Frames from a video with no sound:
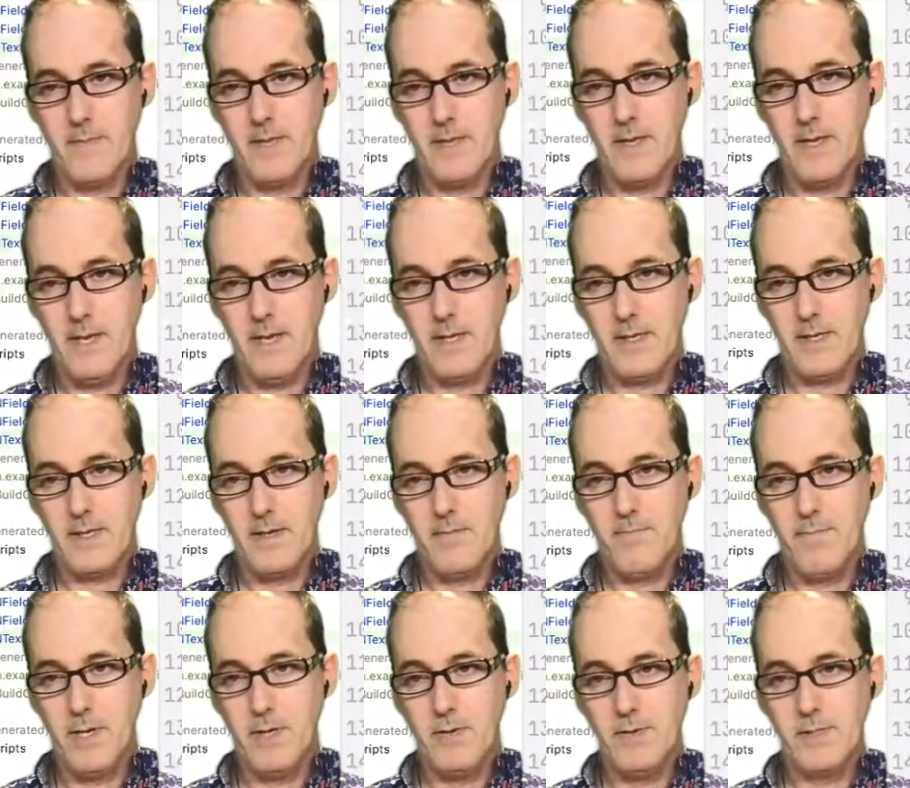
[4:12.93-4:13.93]
it
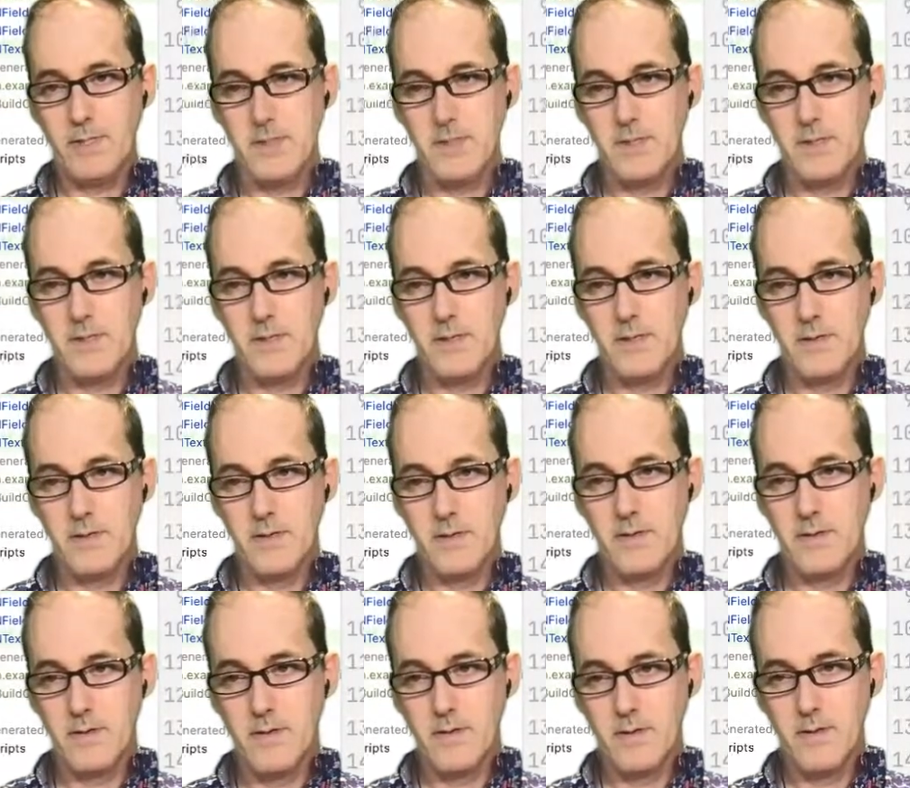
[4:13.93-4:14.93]
computes
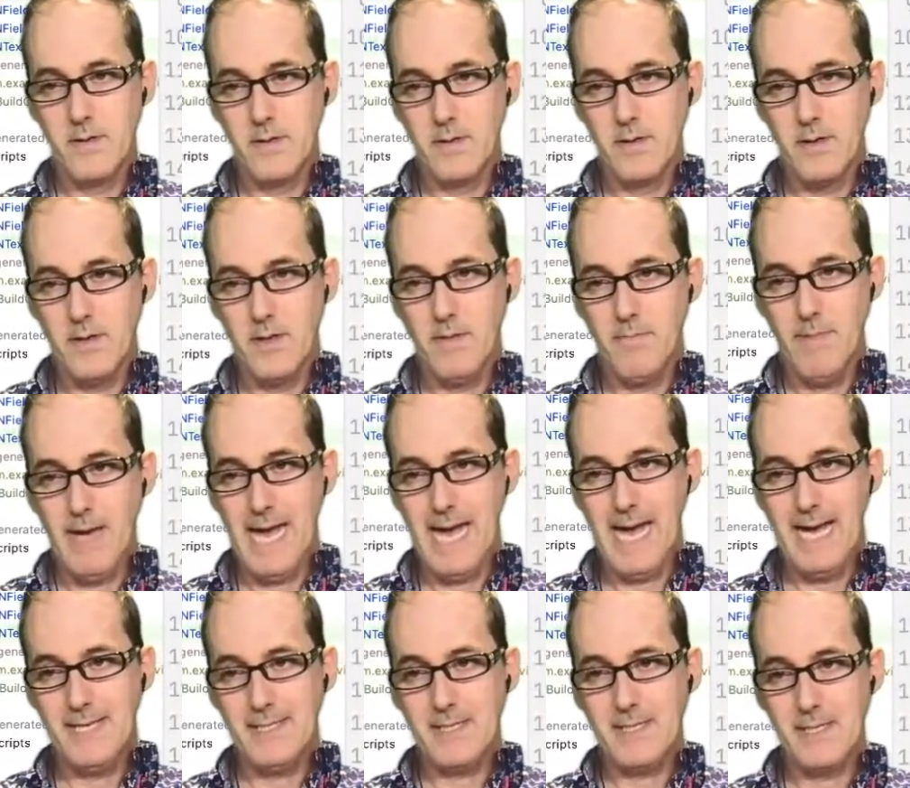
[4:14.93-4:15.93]
the
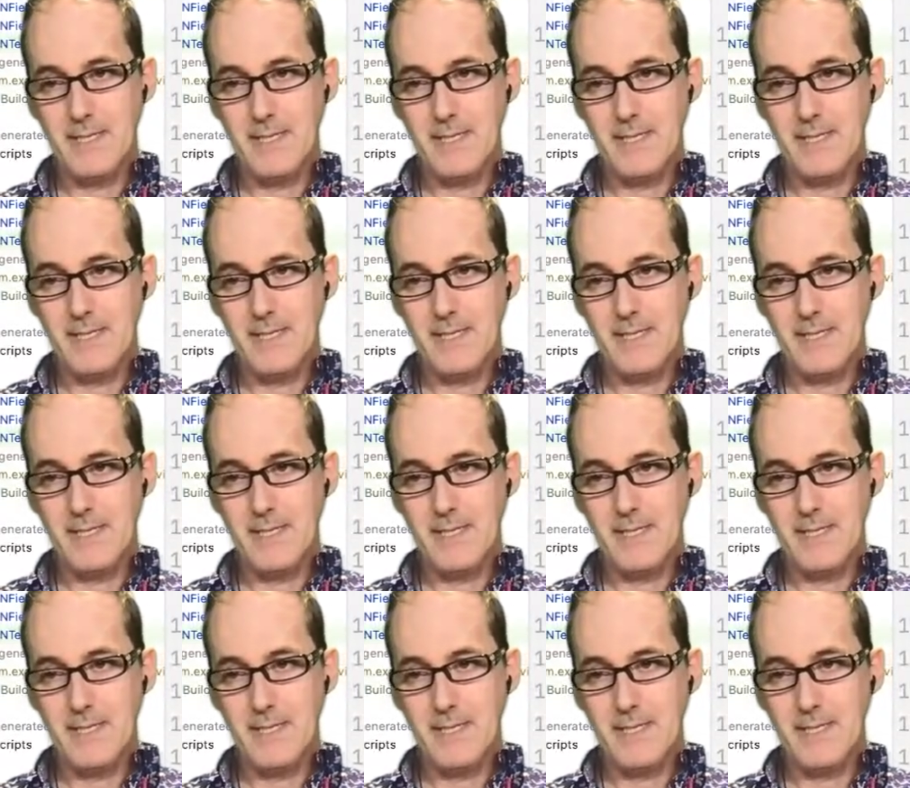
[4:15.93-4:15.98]
mask